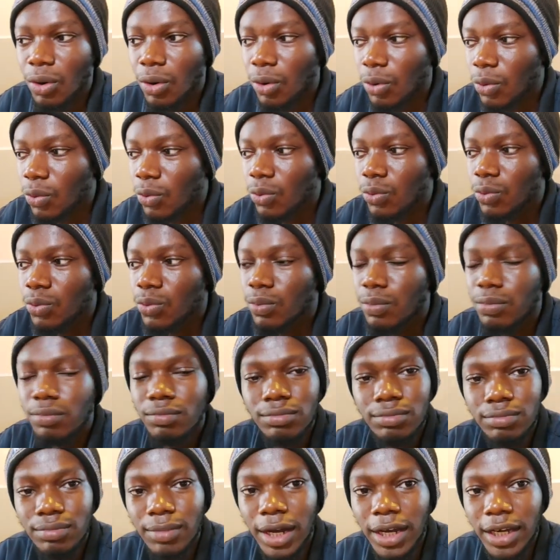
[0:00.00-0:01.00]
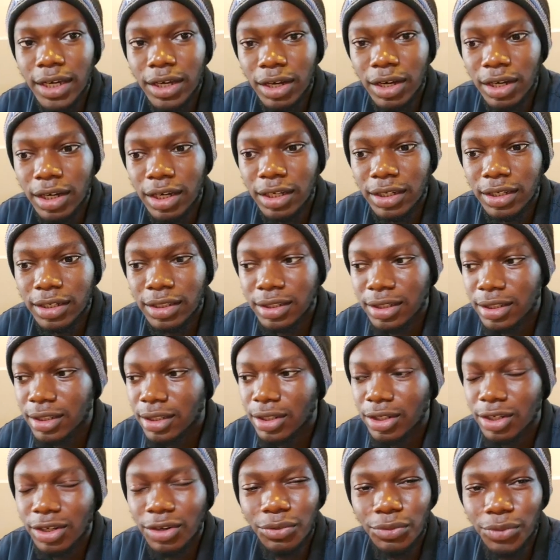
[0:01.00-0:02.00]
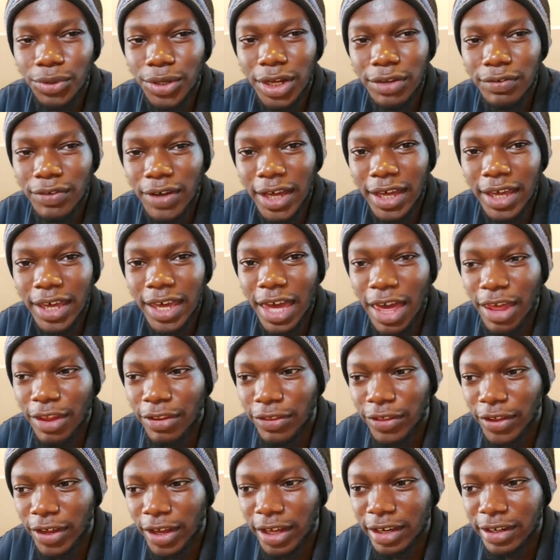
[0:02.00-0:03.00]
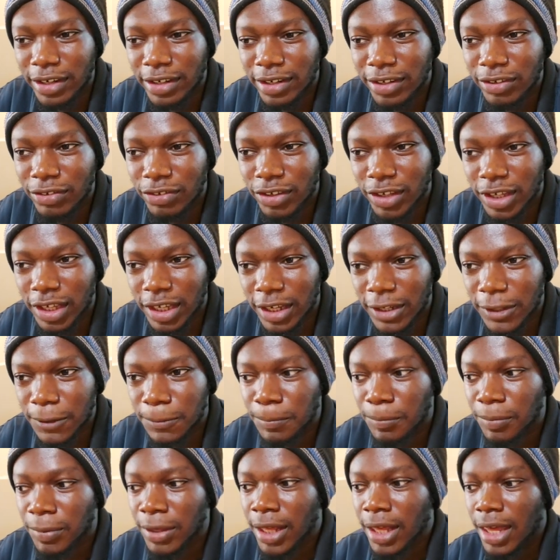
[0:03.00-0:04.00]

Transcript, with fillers: oh my God, what have I entered? You get?